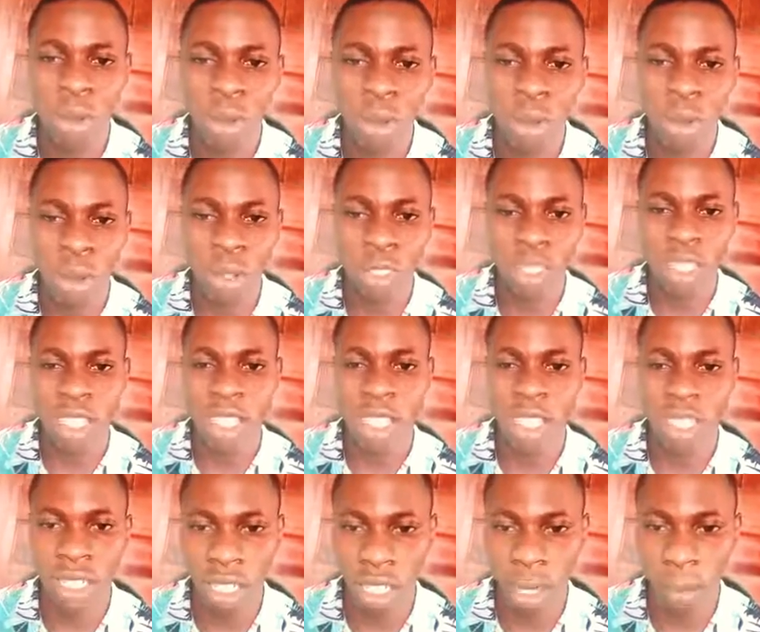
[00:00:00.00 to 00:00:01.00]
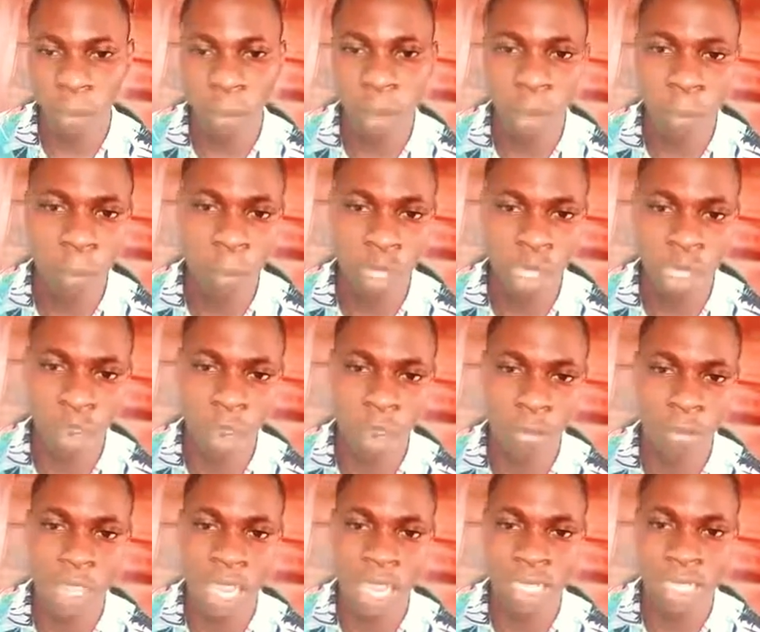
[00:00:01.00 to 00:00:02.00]
what the blueprint of
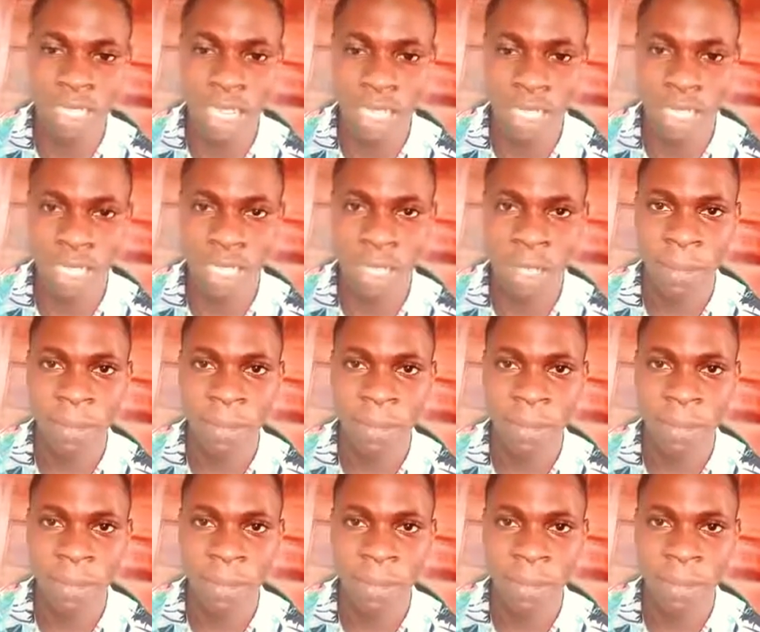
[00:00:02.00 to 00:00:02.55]
that state.